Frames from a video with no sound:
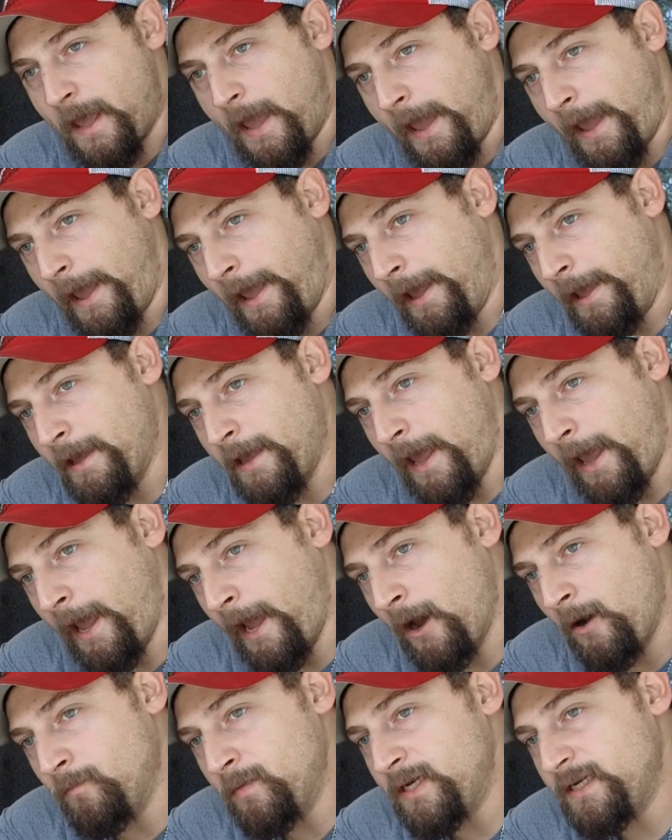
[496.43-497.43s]

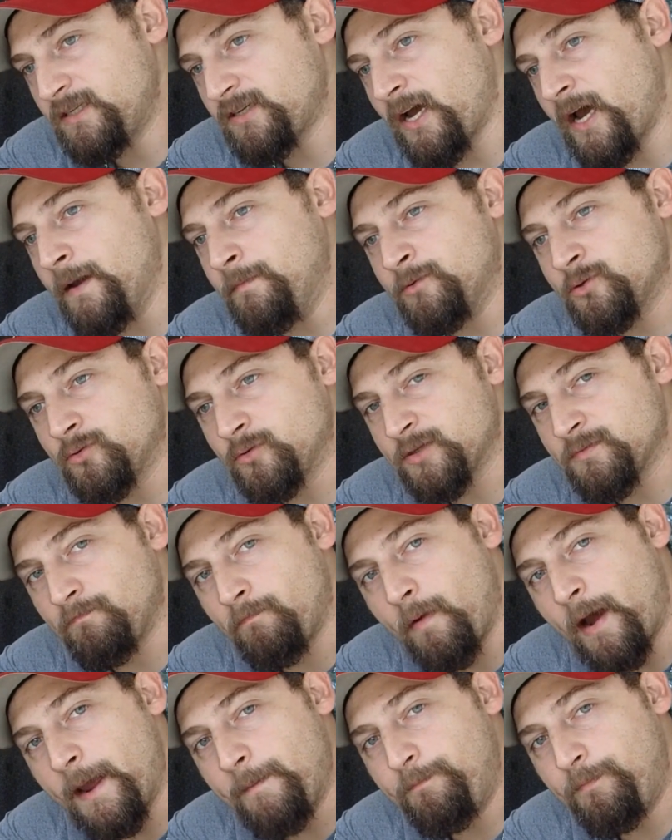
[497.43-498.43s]
How many times was
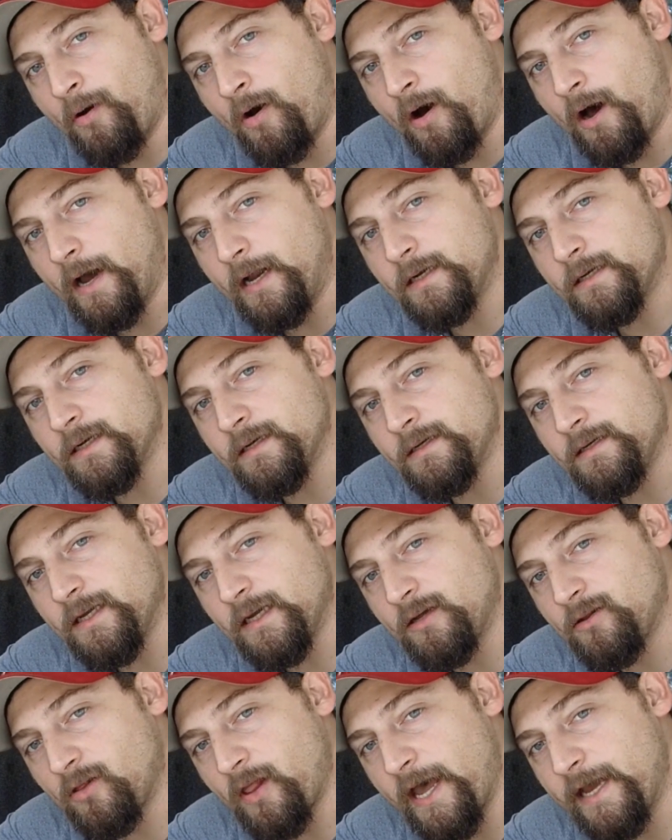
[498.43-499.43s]
my pot
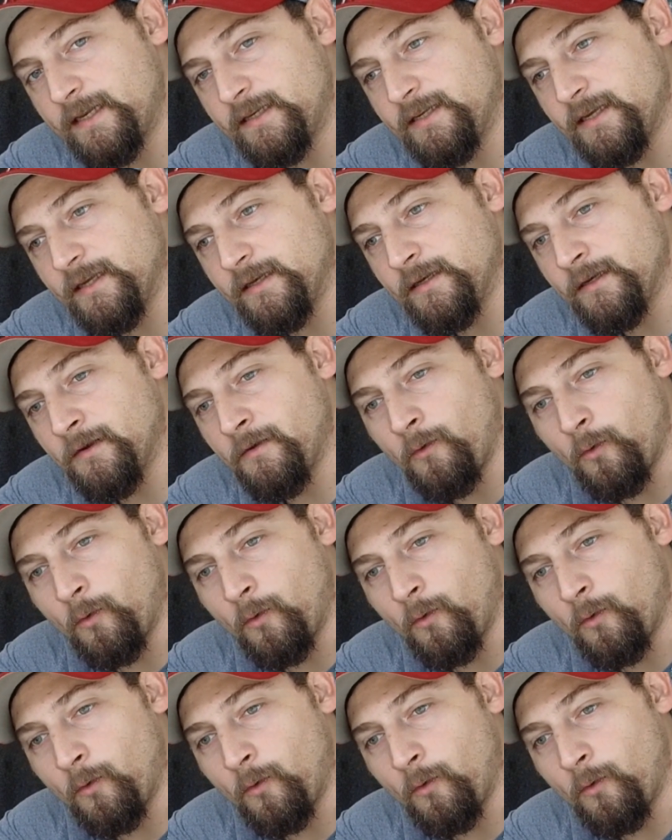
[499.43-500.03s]
neglected